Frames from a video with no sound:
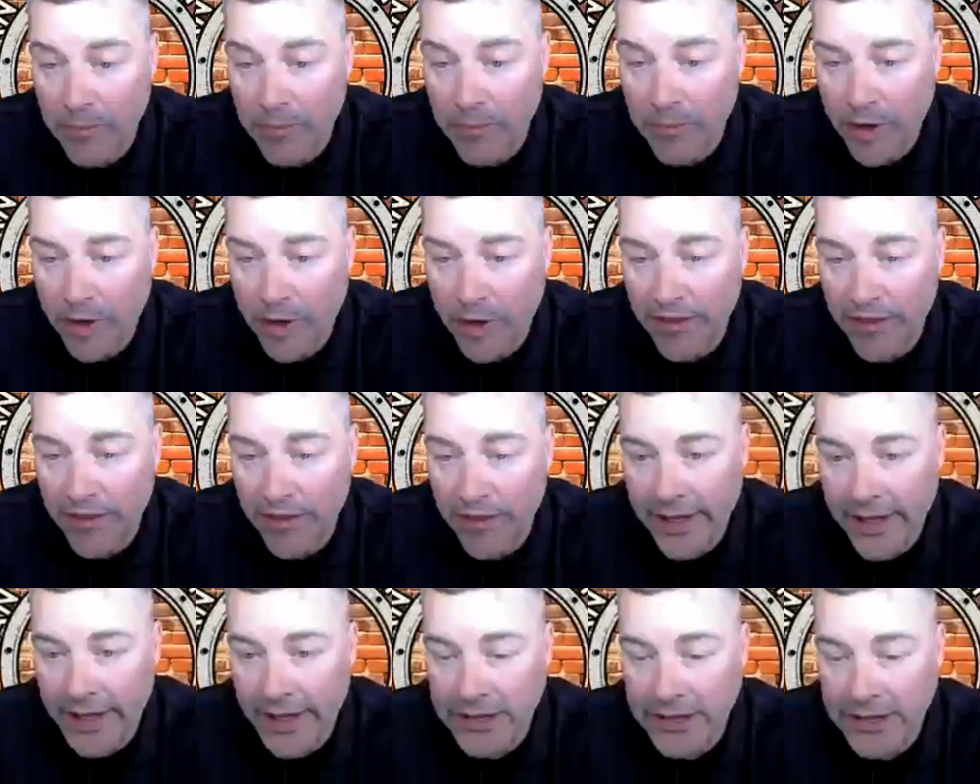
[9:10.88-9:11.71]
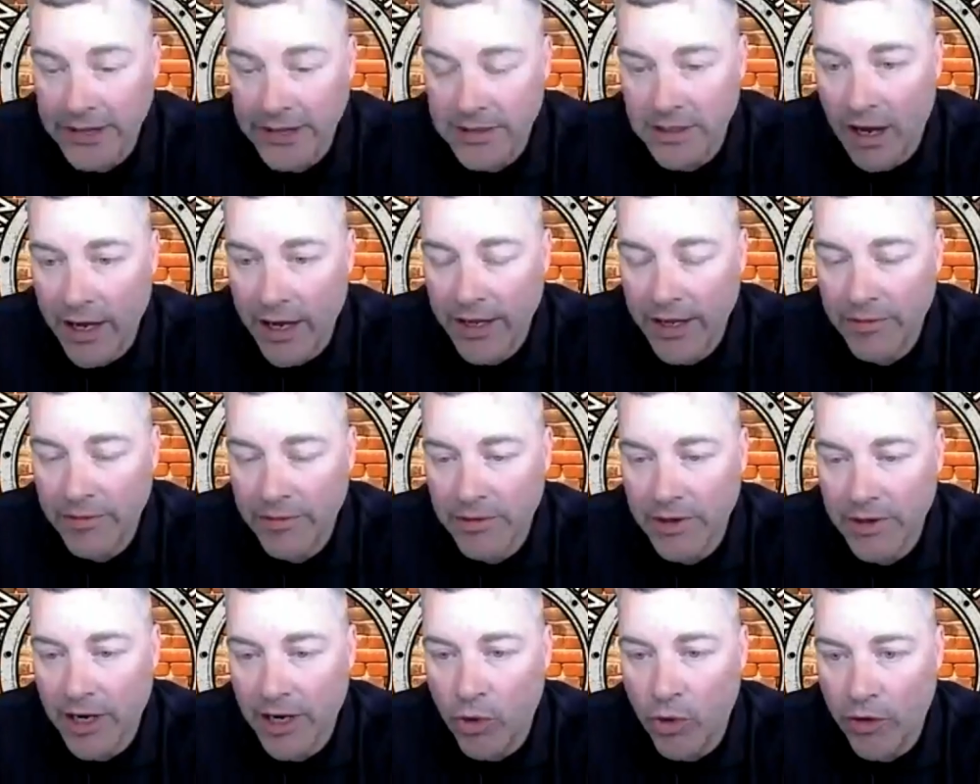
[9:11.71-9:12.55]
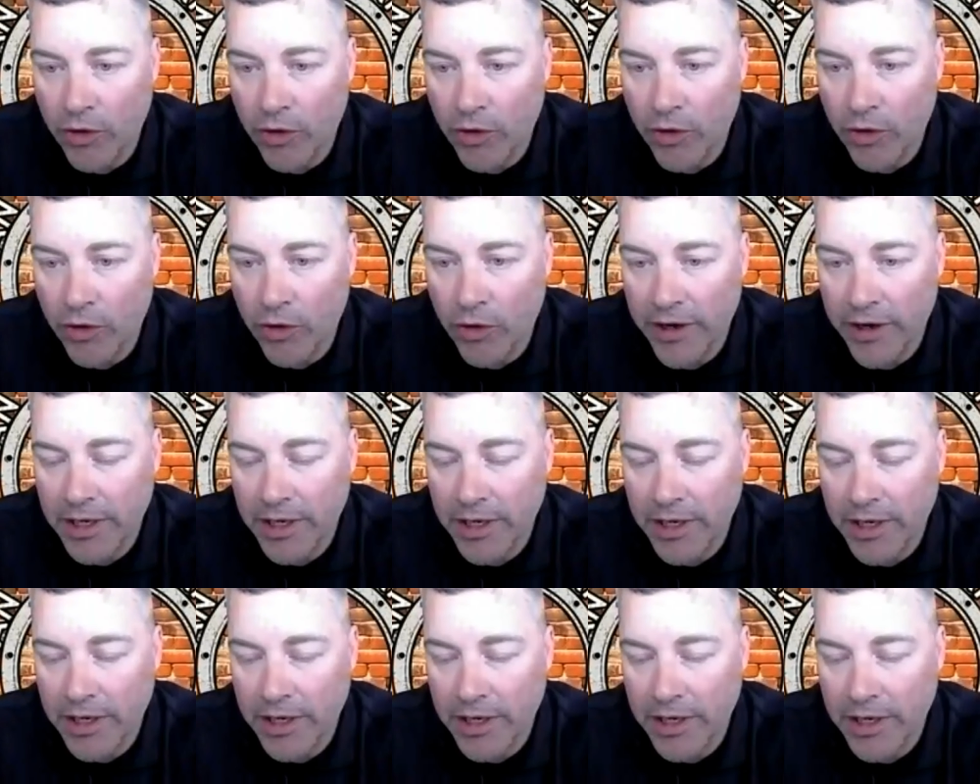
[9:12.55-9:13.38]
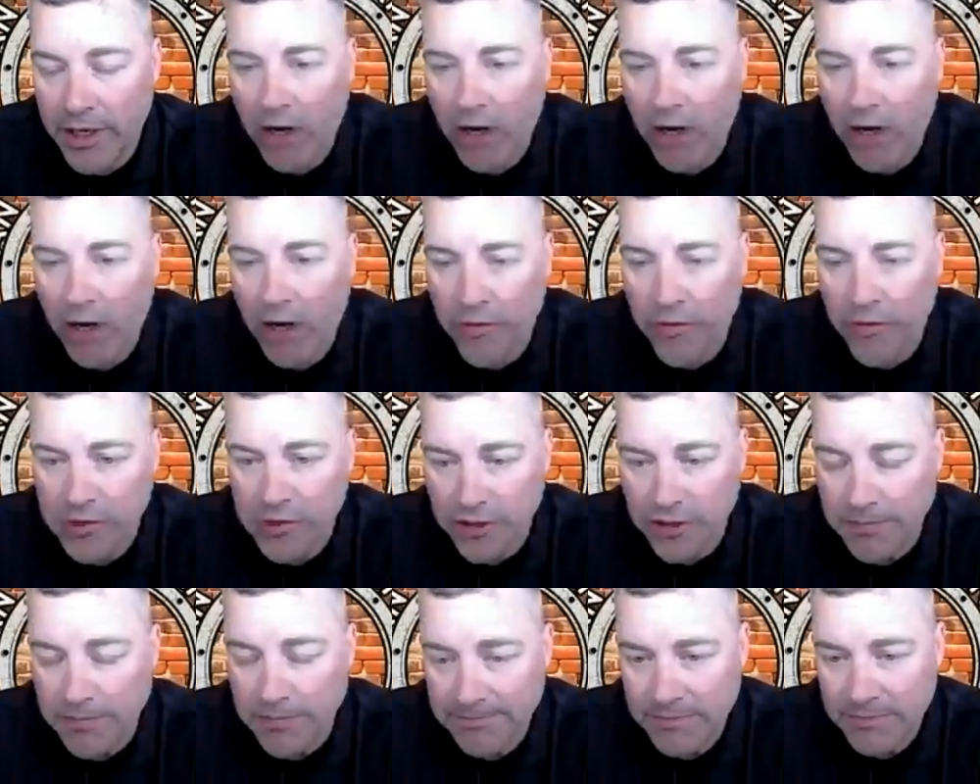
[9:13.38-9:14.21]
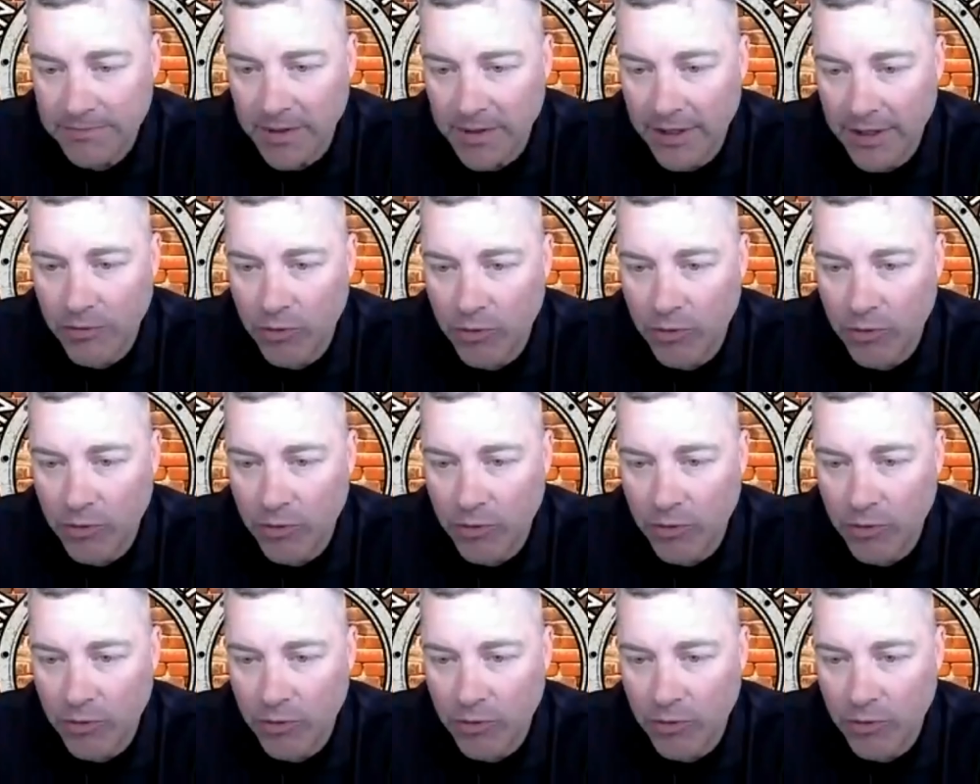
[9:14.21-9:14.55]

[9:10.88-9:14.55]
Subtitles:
one thing is I worried about our future.